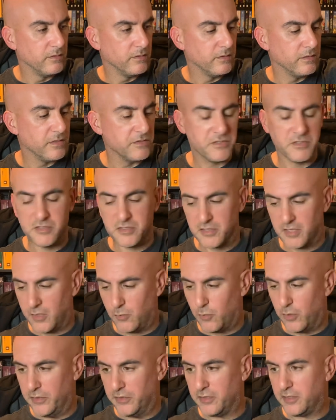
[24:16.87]
This is
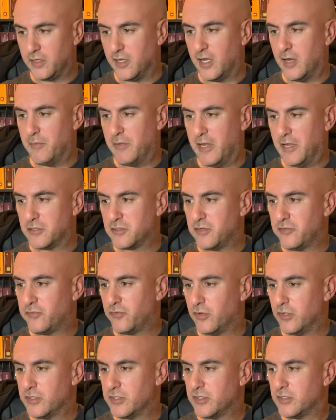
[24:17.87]
what, the God Master
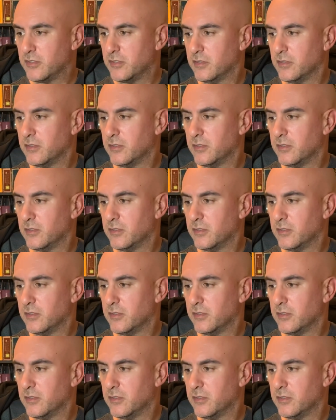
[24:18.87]
Force